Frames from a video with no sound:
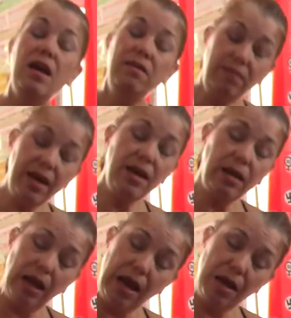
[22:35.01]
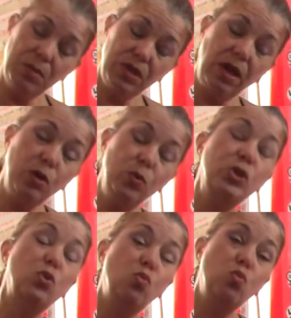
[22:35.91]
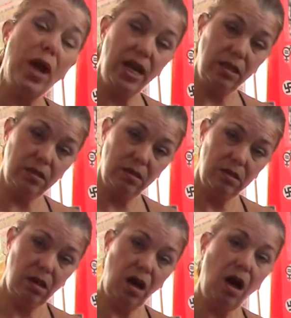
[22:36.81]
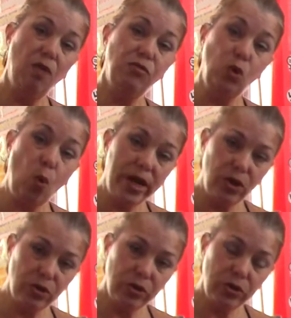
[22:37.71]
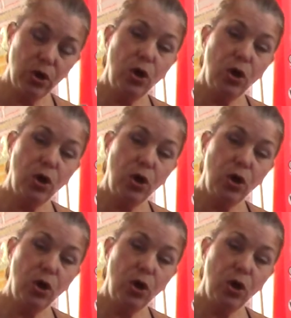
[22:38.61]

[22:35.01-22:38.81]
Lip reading: they claimed that it was the right of lawyers